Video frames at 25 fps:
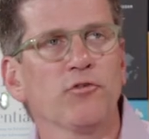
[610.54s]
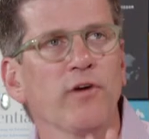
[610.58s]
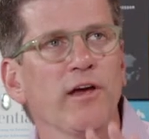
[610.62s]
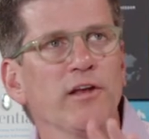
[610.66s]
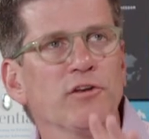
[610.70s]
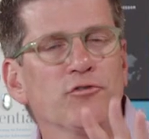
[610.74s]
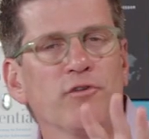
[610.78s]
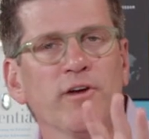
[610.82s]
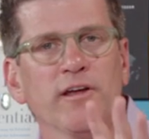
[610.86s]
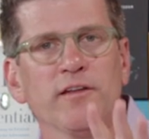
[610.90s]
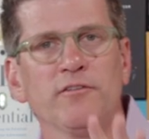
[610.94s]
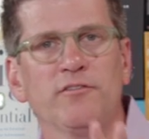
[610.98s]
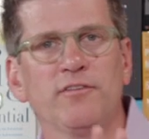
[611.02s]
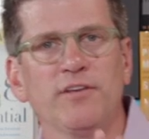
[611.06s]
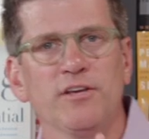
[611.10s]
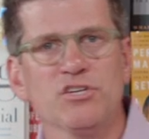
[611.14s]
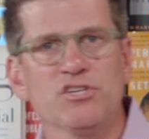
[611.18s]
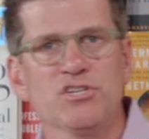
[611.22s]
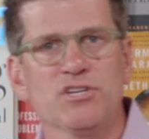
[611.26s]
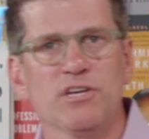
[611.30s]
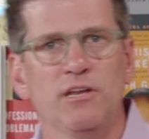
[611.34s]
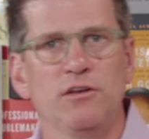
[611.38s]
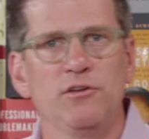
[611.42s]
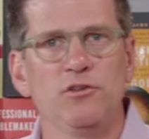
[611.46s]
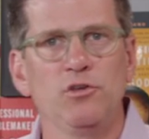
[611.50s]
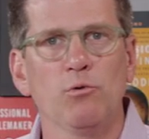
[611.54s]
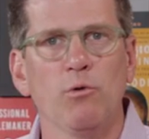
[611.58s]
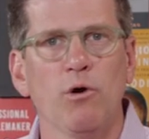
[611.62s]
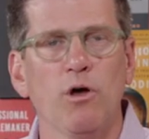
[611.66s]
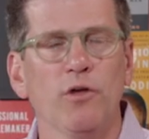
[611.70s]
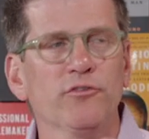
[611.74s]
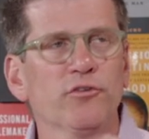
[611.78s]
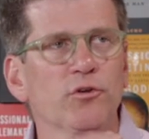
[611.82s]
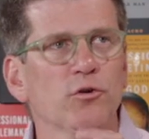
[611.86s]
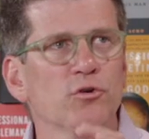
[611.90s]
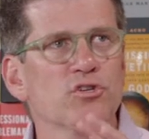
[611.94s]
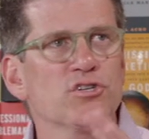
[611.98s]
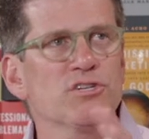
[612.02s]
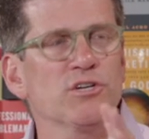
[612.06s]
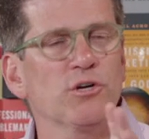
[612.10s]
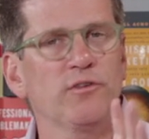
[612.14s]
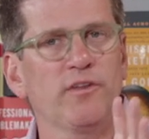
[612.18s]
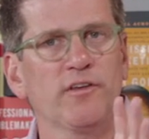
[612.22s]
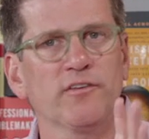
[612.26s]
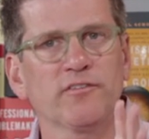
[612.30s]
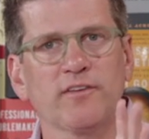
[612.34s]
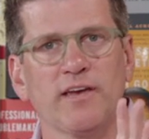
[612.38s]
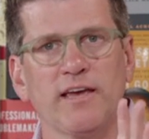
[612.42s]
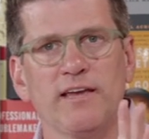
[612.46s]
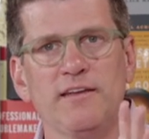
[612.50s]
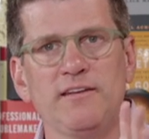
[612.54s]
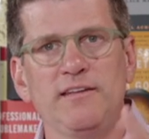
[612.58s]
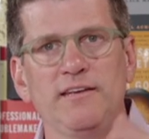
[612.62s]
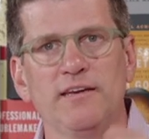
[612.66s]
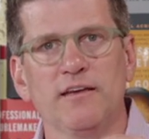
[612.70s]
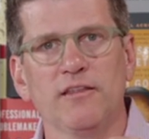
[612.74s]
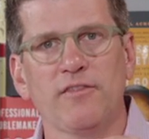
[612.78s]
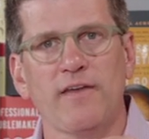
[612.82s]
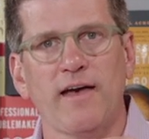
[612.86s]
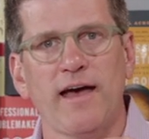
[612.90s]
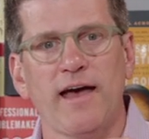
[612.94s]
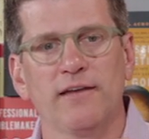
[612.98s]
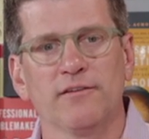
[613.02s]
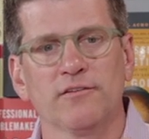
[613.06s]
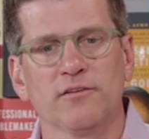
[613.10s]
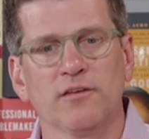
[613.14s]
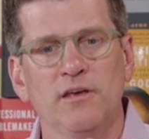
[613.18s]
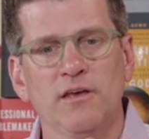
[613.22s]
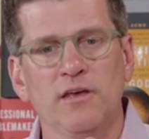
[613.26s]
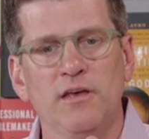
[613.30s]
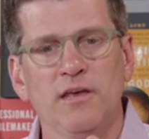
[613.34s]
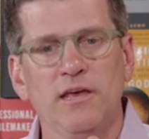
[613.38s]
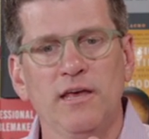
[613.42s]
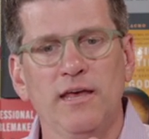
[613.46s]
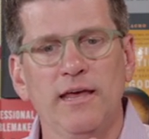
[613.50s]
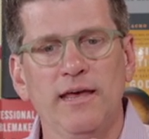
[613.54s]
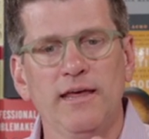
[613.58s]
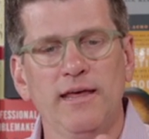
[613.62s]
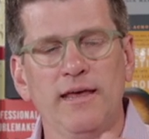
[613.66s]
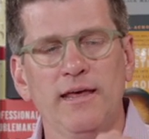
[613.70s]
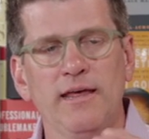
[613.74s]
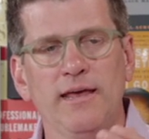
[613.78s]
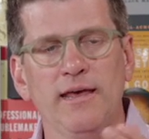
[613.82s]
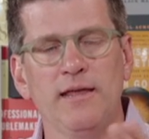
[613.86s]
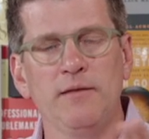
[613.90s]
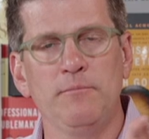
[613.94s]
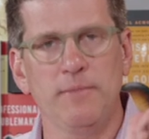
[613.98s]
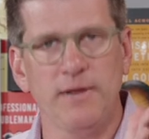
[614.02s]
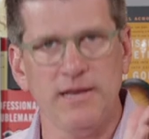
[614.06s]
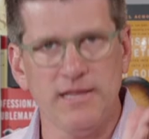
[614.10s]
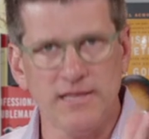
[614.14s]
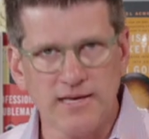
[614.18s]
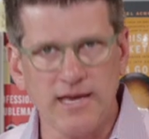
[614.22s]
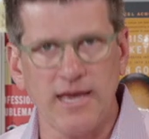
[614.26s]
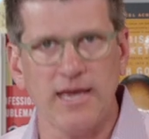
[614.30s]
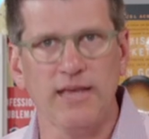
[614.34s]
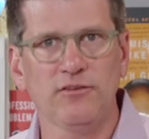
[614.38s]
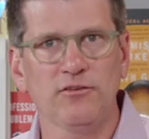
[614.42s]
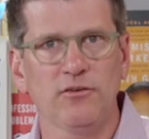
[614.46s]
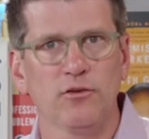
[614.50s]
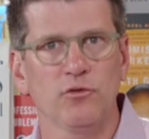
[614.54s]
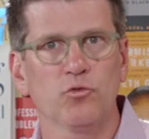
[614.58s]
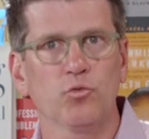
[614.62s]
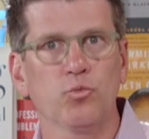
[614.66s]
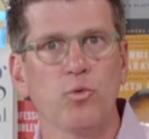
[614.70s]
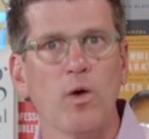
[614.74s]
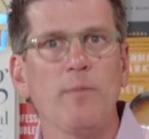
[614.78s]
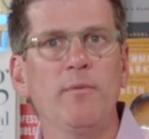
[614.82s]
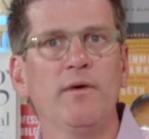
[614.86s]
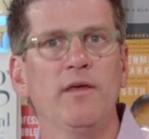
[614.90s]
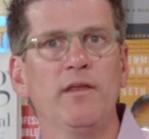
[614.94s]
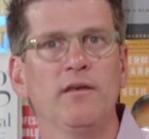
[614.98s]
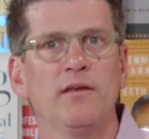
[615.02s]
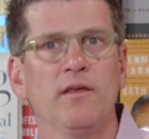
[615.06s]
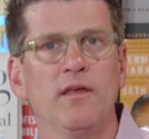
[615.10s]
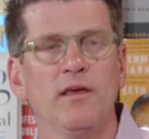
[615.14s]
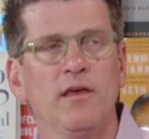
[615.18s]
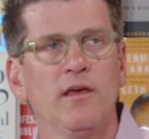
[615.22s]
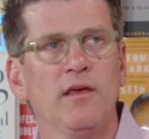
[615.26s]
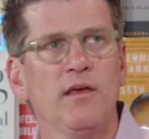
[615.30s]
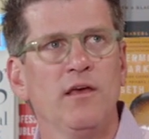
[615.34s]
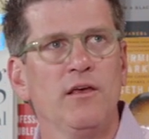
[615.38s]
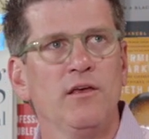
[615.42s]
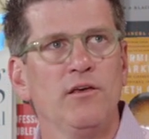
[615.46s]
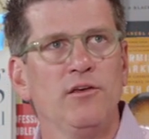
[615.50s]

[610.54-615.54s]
great transition. You also shared this idea that in many cases, women,